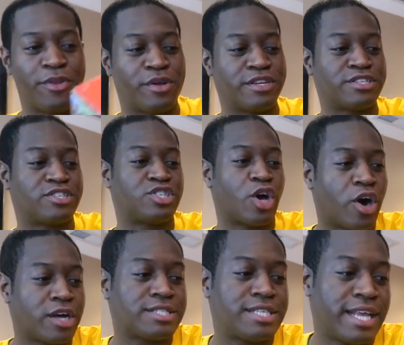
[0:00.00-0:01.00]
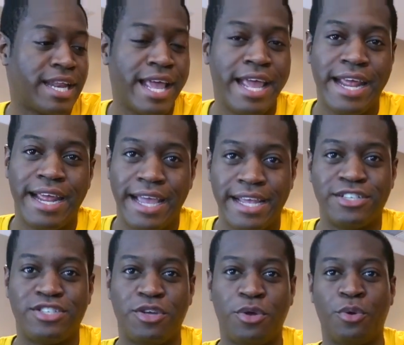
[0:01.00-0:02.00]
You can just toss it
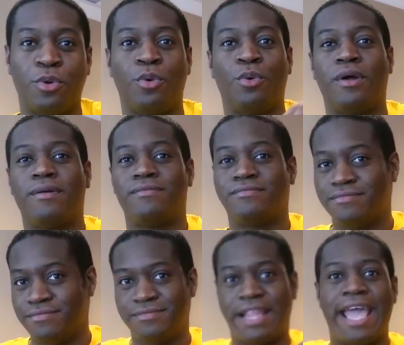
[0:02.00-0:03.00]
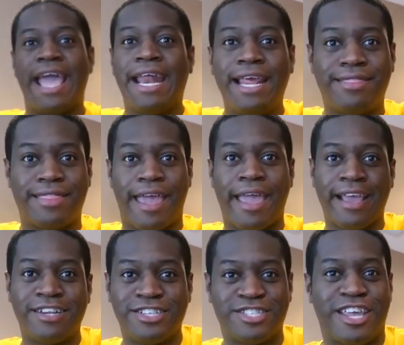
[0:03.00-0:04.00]
into anything
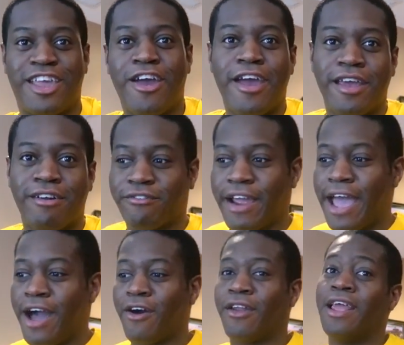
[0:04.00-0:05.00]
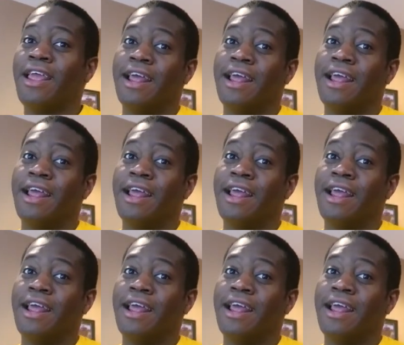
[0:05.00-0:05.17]
and just carry it around.